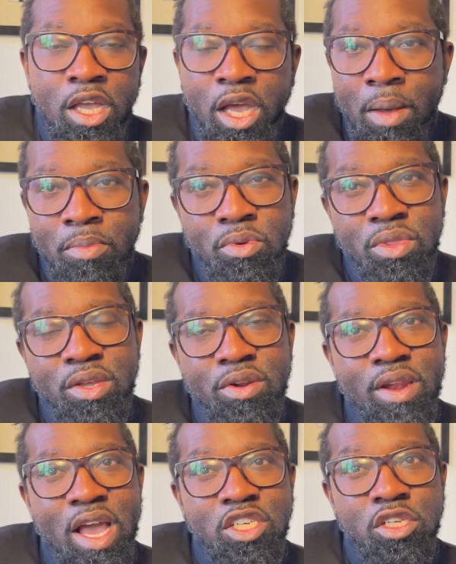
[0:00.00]
come through the
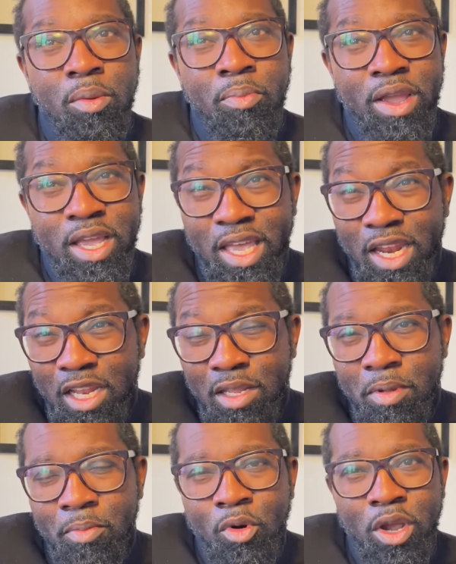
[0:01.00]
international break, get a little
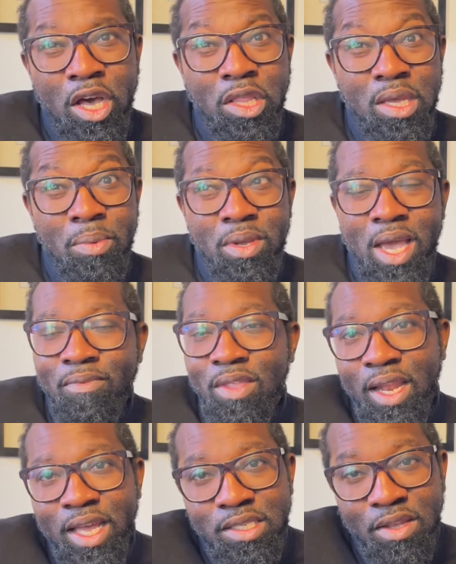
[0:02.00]
bit more healthy, and we have the
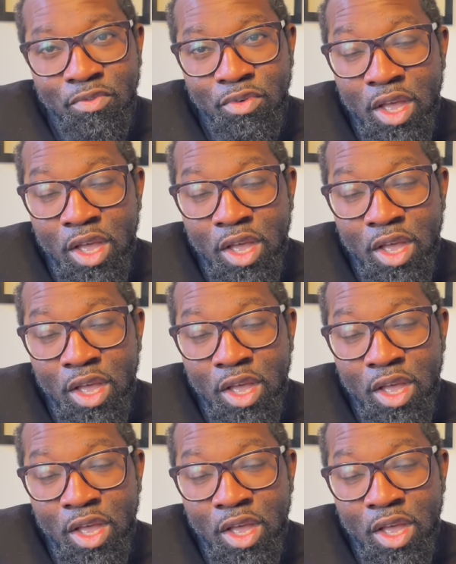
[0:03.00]
likes of